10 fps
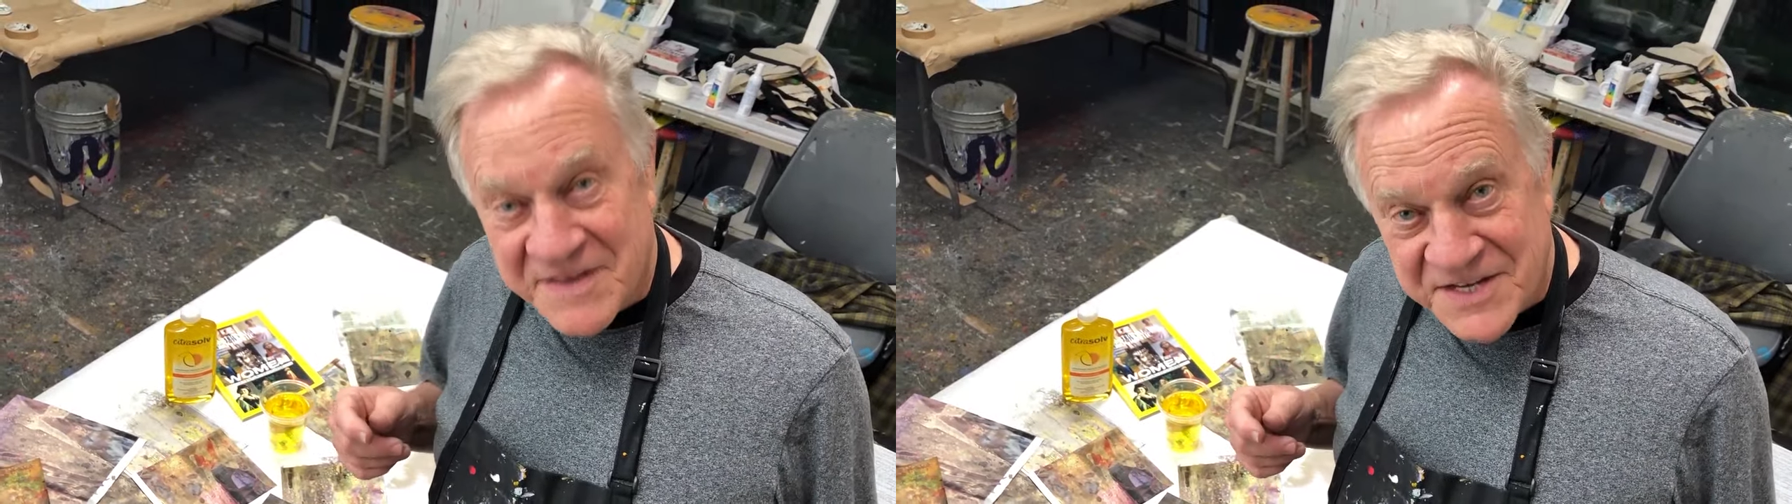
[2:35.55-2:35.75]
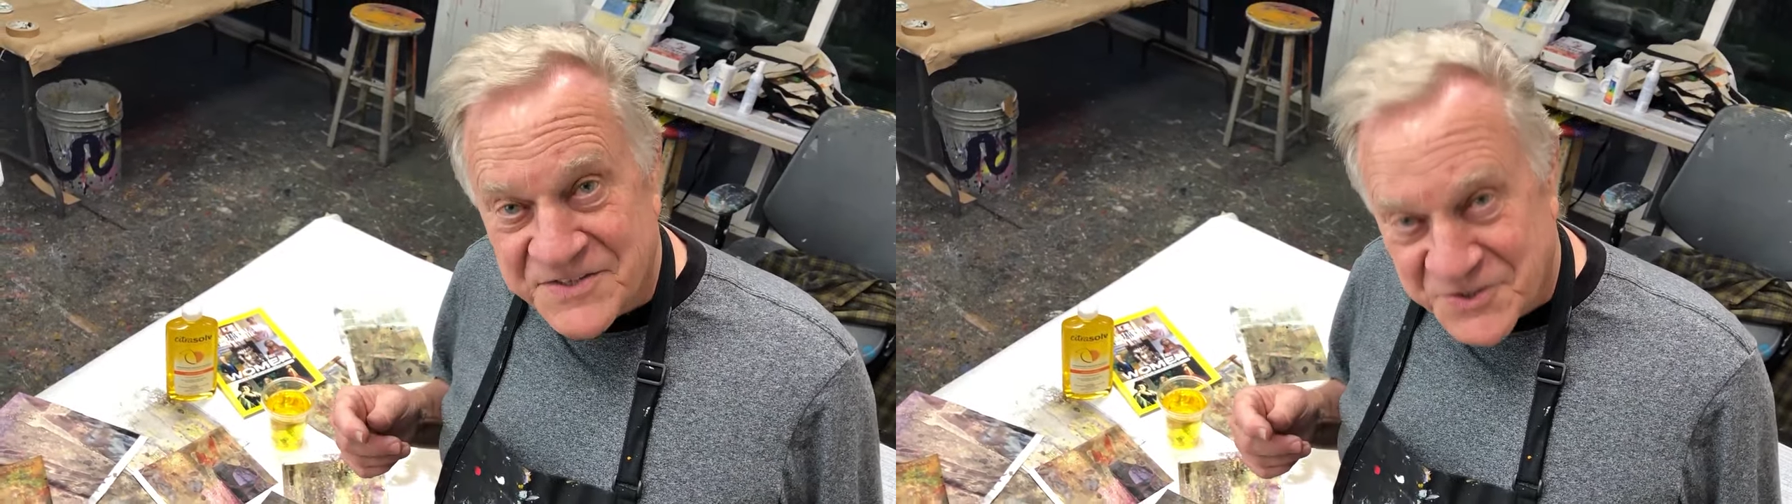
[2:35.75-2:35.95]

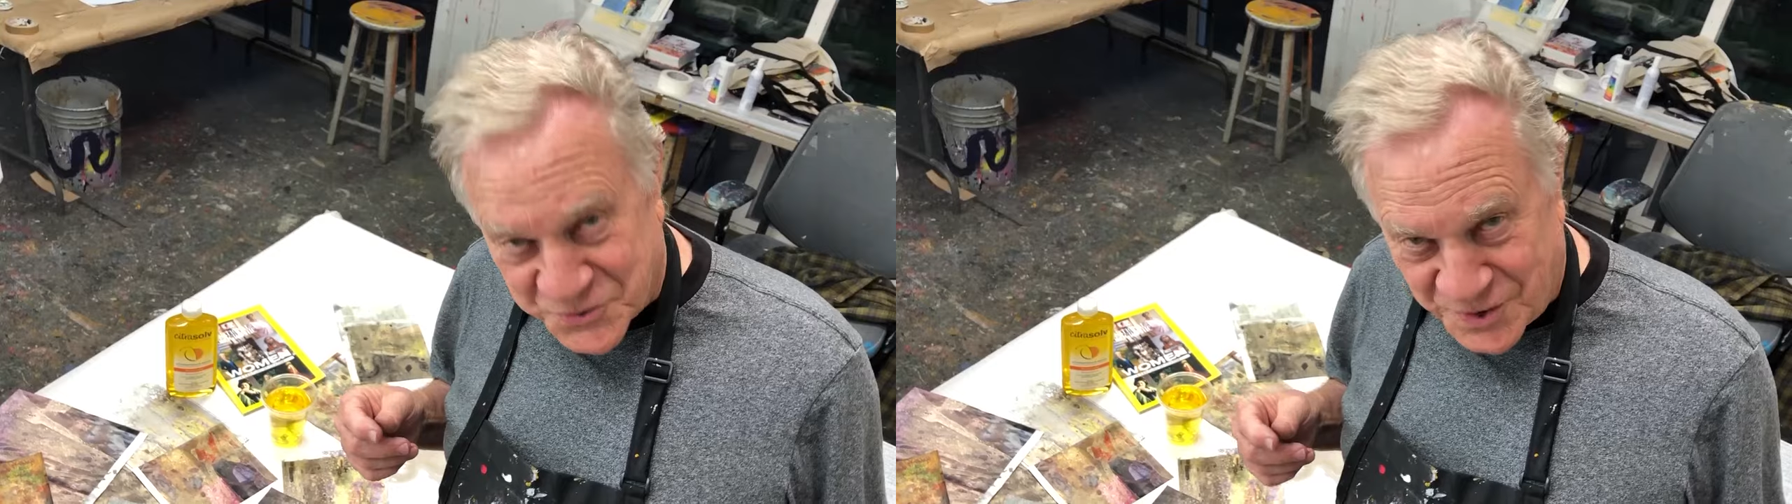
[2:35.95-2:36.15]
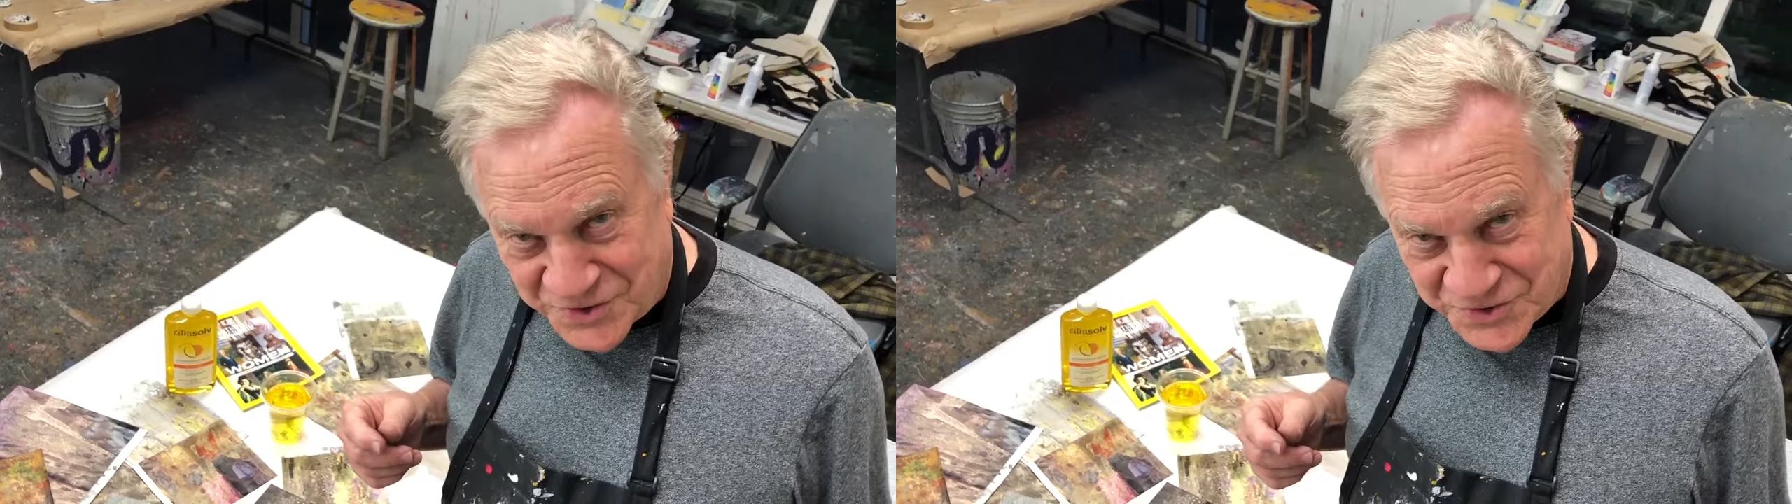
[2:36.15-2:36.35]
these
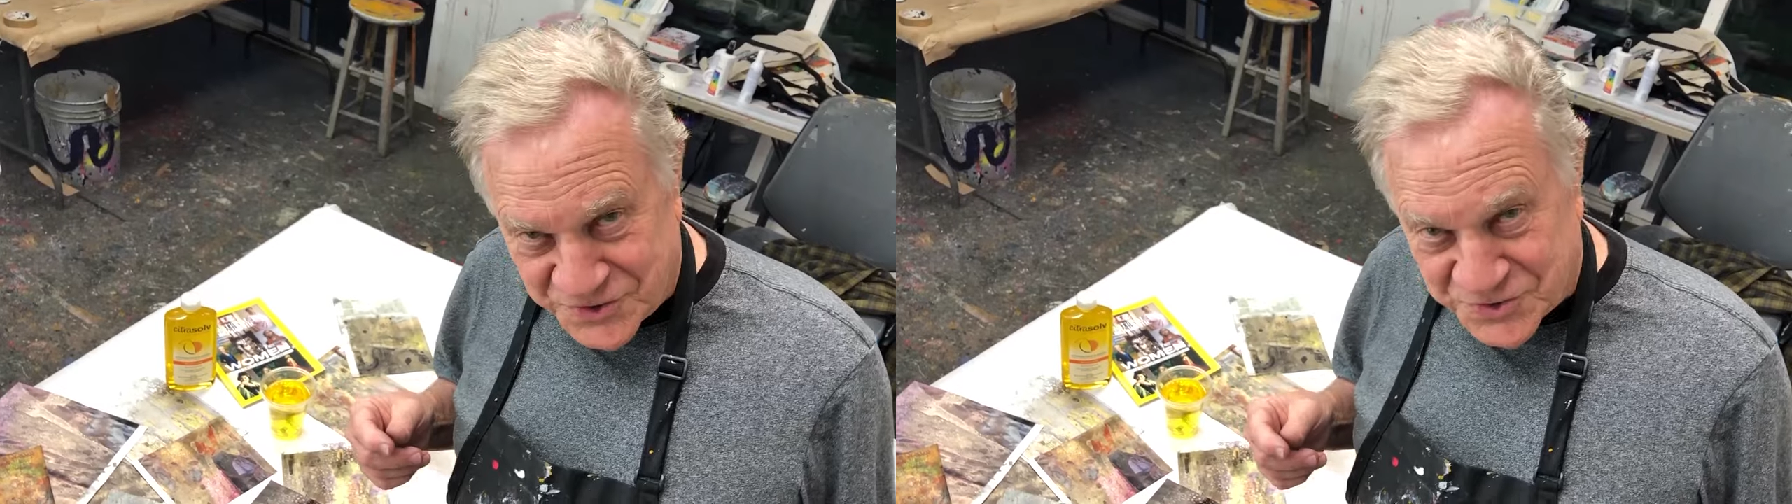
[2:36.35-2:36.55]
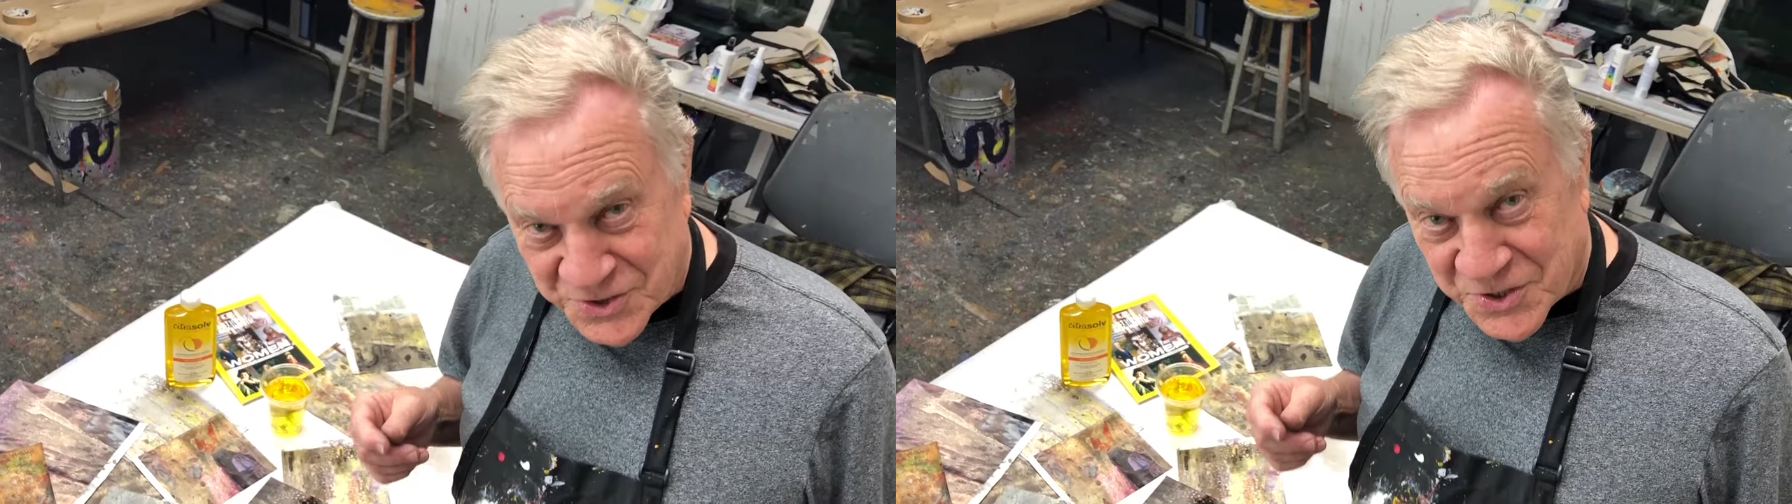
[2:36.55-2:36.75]

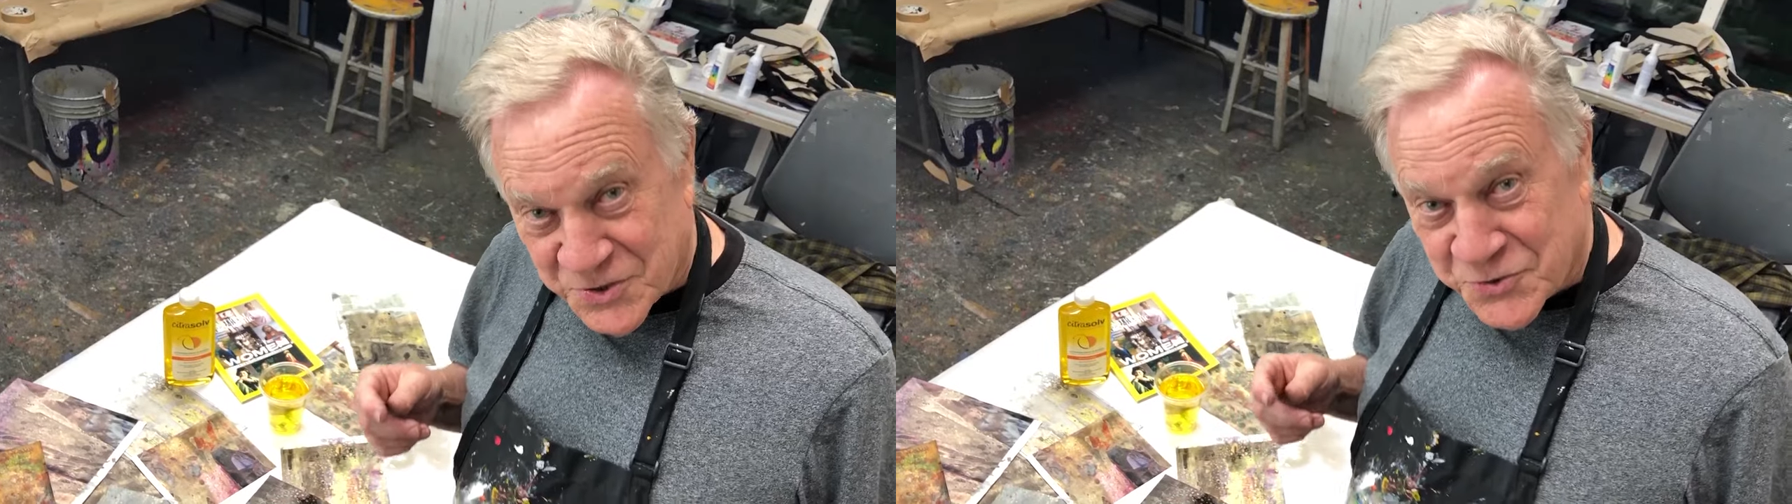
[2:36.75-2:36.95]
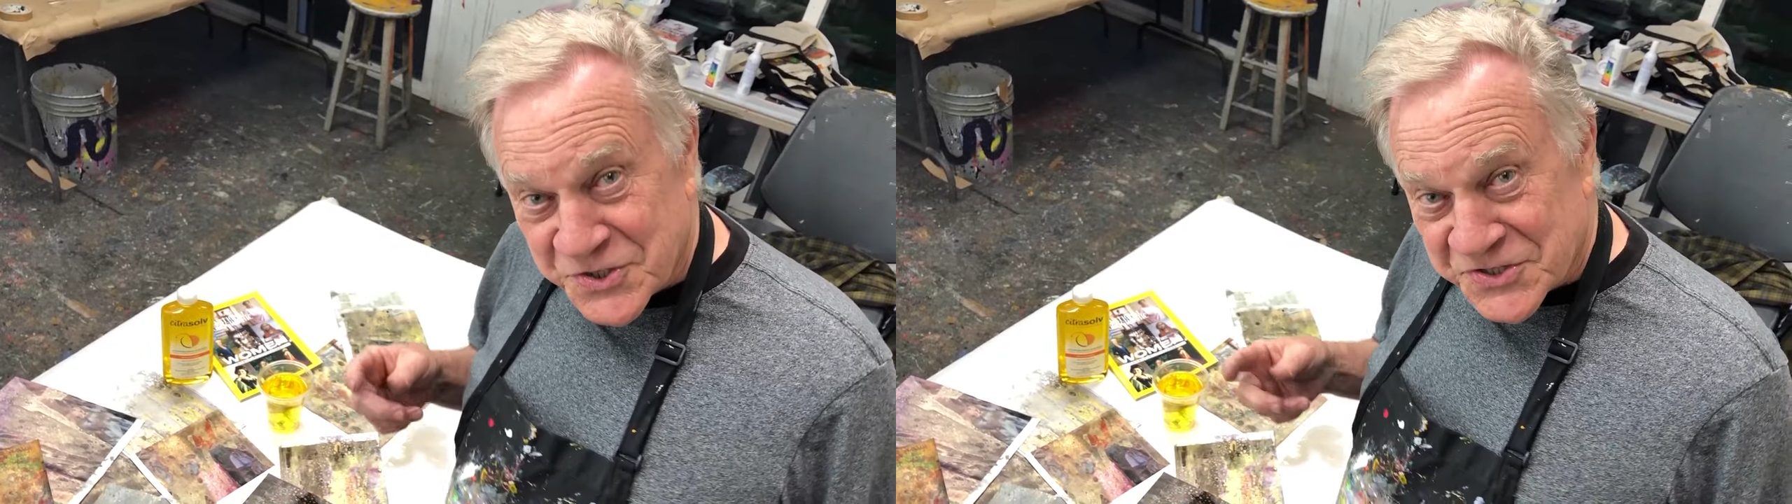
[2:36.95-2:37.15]
instructions.
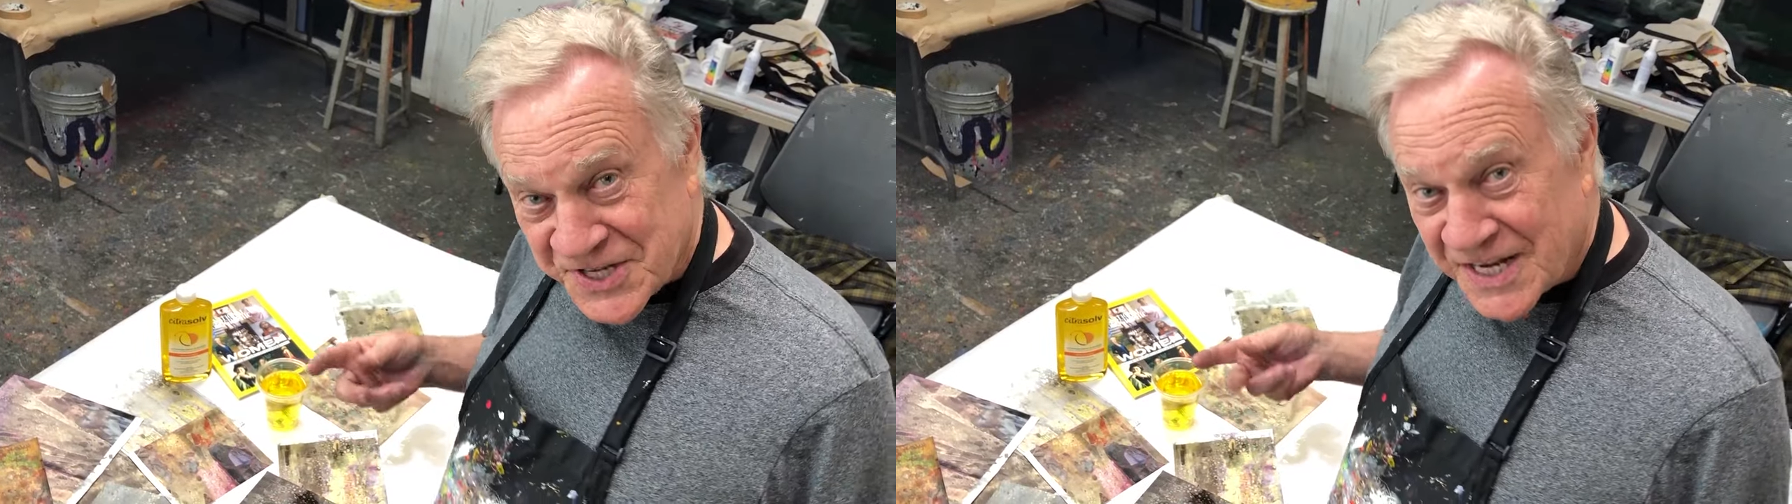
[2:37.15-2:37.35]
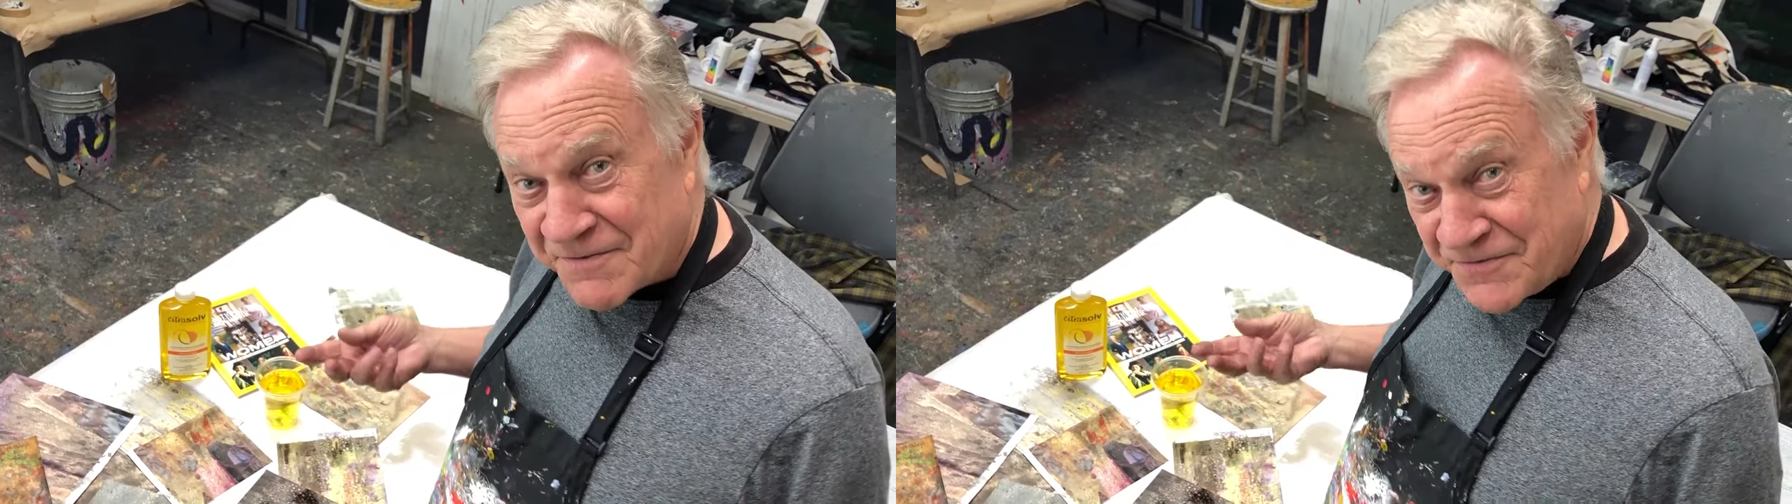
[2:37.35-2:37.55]
You just take a